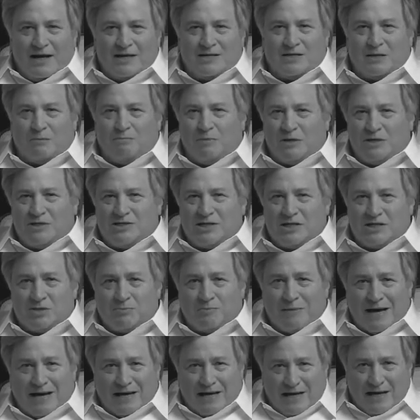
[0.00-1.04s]
As a
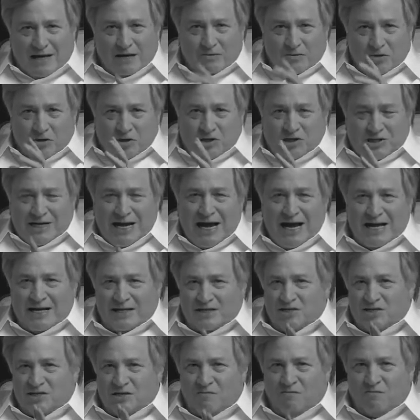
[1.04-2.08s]
businessman, he
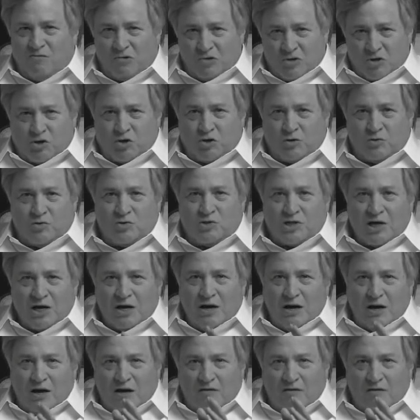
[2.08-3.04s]
understands the virtues